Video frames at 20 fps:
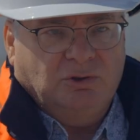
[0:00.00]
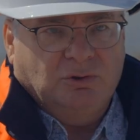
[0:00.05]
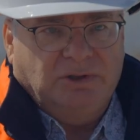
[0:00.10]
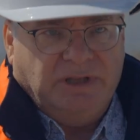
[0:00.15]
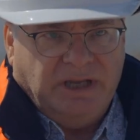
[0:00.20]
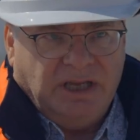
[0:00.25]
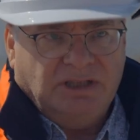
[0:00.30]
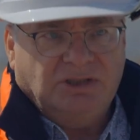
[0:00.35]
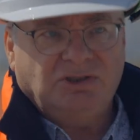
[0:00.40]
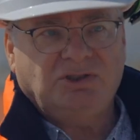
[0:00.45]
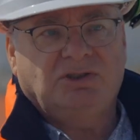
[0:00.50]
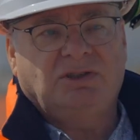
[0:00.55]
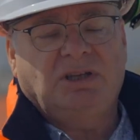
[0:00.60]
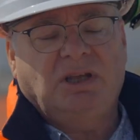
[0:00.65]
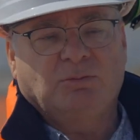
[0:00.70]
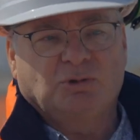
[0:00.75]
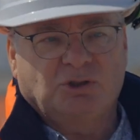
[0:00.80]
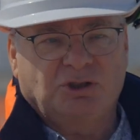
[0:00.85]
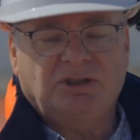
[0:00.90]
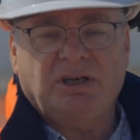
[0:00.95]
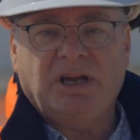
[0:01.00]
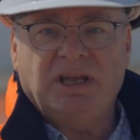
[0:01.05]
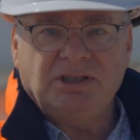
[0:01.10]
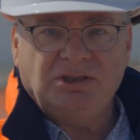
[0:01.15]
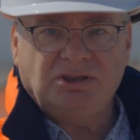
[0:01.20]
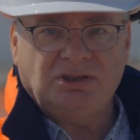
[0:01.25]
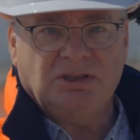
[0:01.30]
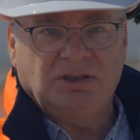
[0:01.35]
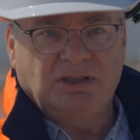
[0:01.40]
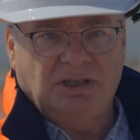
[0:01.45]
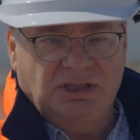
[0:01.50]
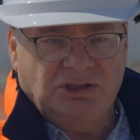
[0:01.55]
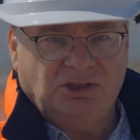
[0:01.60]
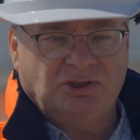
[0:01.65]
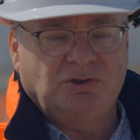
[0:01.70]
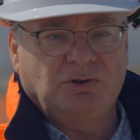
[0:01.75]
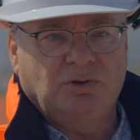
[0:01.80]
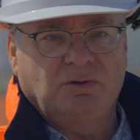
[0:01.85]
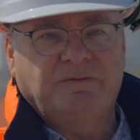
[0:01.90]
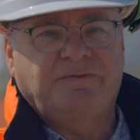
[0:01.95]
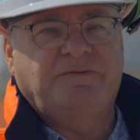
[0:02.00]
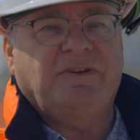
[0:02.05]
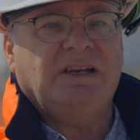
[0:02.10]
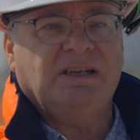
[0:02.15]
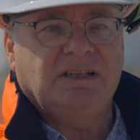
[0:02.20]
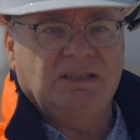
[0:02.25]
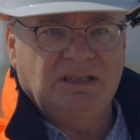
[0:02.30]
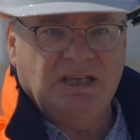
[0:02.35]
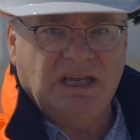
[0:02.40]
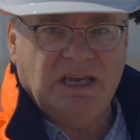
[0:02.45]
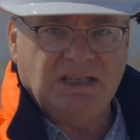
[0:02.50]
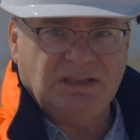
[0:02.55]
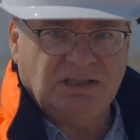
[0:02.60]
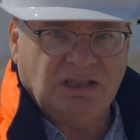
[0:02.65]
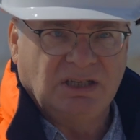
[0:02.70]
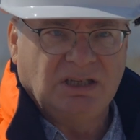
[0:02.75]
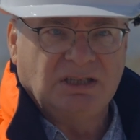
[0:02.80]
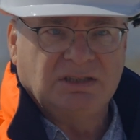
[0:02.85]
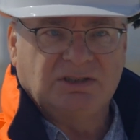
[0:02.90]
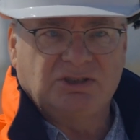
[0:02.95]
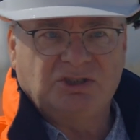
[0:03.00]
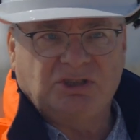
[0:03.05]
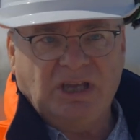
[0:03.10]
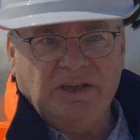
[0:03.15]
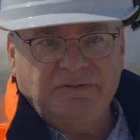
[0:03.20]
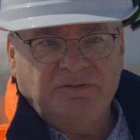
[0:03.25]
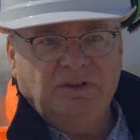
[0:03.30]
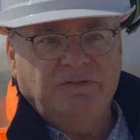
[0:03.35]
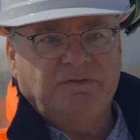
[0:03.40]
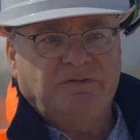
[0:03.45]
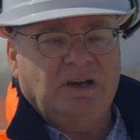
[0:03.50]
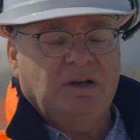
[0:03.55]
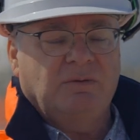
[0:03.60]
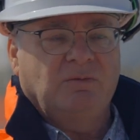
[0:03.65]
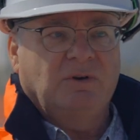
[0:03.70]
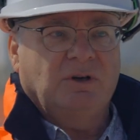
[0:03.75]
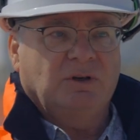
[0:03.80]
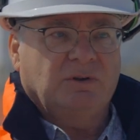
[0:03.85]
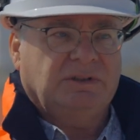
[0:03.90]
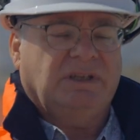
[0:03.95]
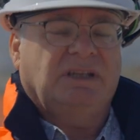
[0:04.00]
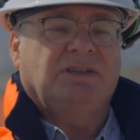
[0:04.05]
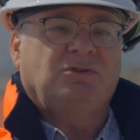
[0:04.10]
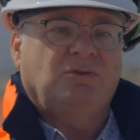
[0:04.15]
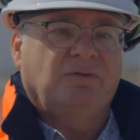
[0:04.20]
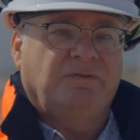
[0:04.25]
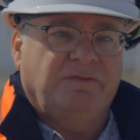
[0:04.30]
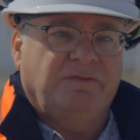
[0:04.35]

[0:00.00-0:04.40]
Today's demonstration is to validate the safety framework and to